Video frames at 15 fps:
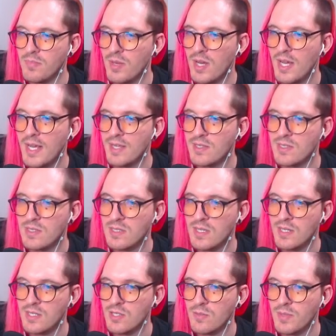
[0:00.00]
but it
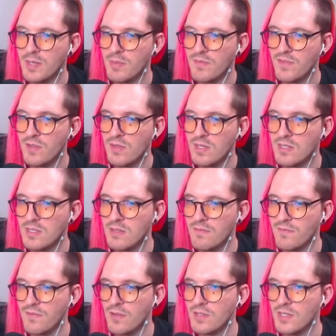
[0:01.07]
does open up a few things in the
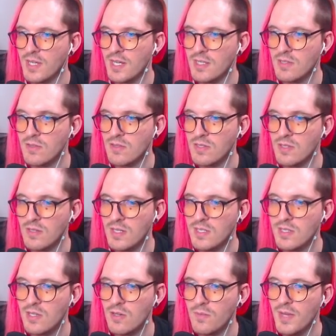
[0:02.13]
first castle, so let's
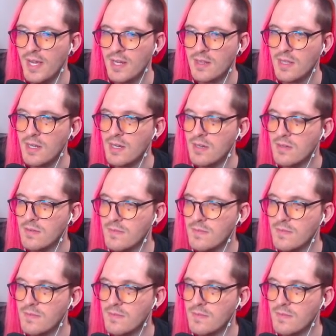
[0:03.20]
go back there.